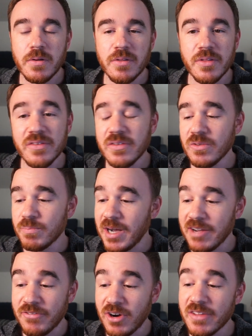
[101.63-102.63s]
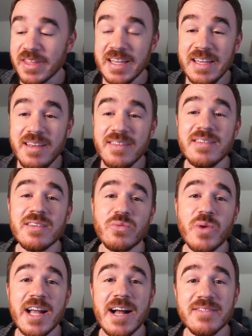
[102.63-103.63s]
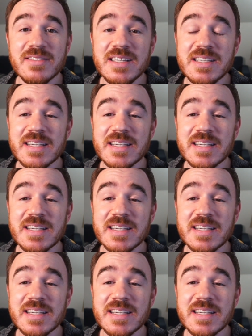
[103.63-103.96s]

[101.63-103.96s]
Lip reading: This is by far the easiest way I've seen